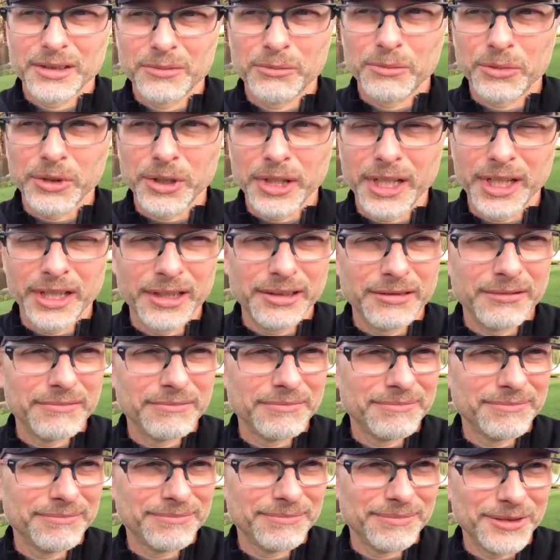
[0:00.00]
brain
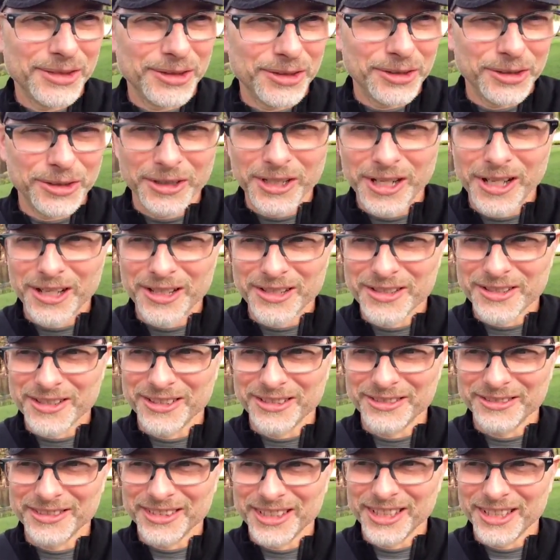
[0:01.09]
neurons
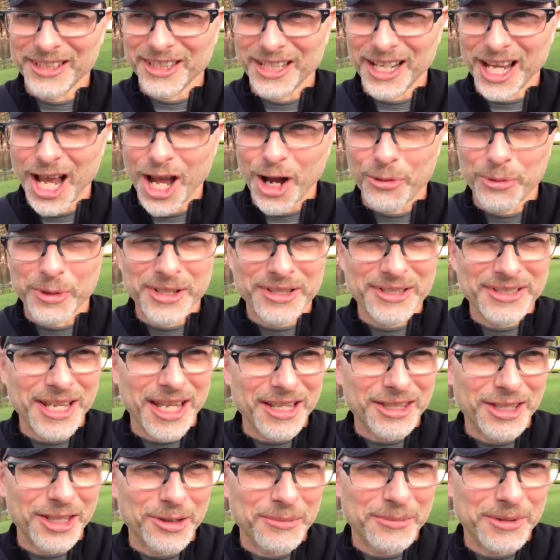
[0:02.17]
and how we
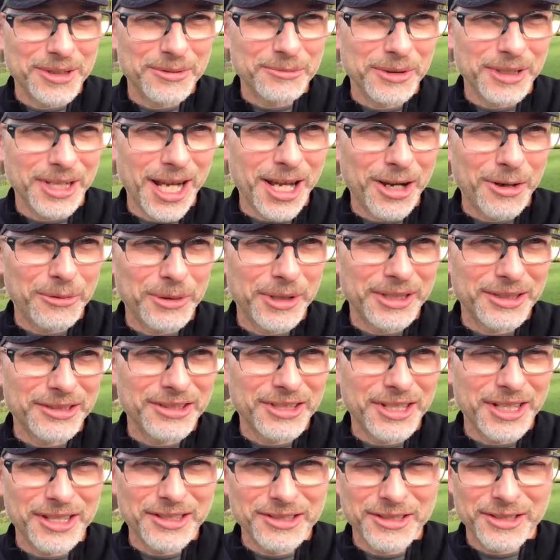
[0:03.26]
set them and how we can
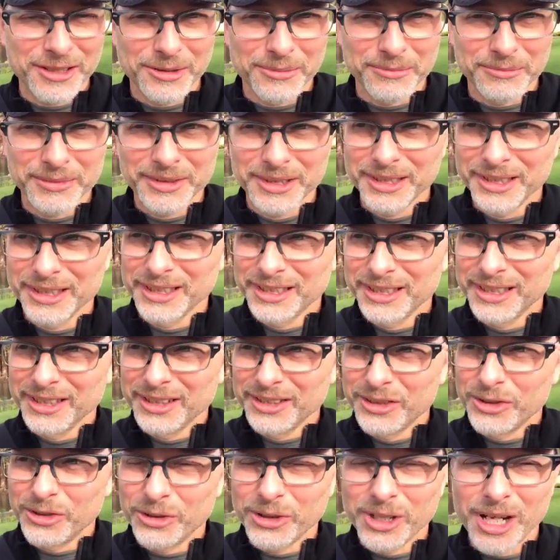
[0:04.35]
change them,
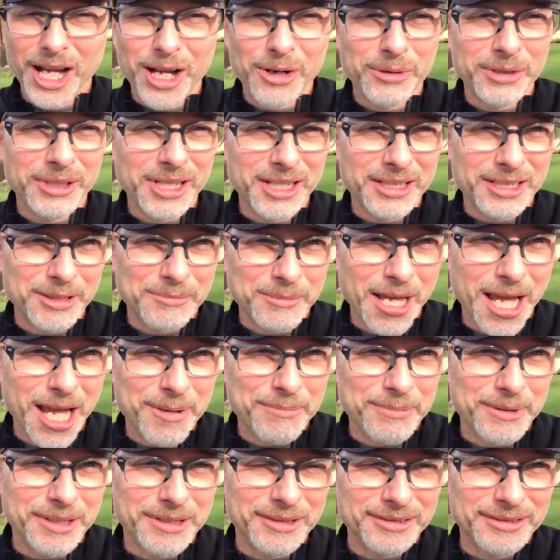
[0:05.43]
or how we let them
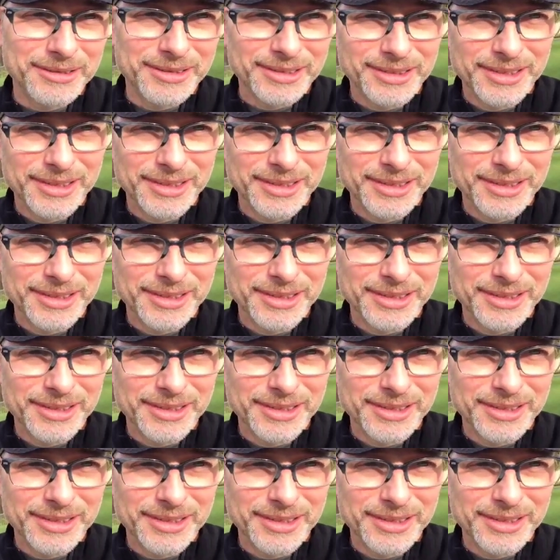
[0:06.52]
happen,